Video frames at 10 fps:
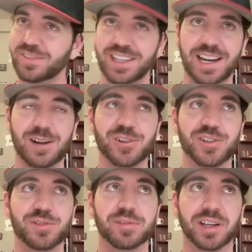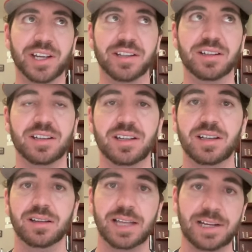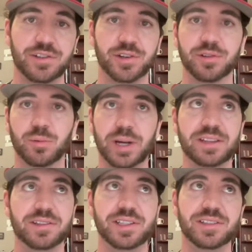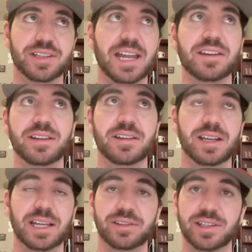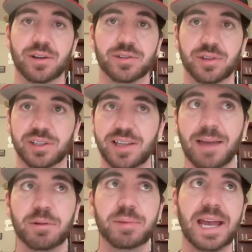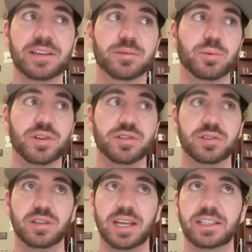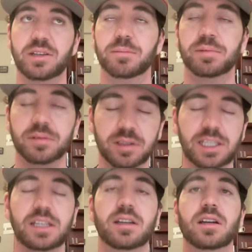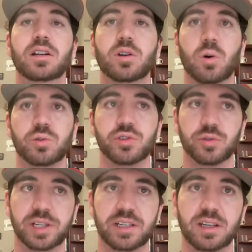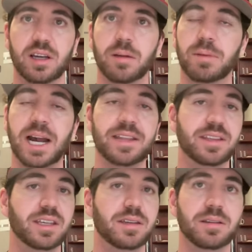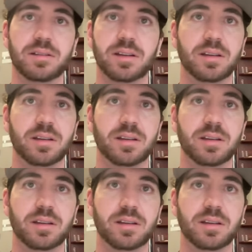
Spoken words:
and how could you forget, last year the way the season ended against the Arizona Diamondbacks was a complete cold streak by the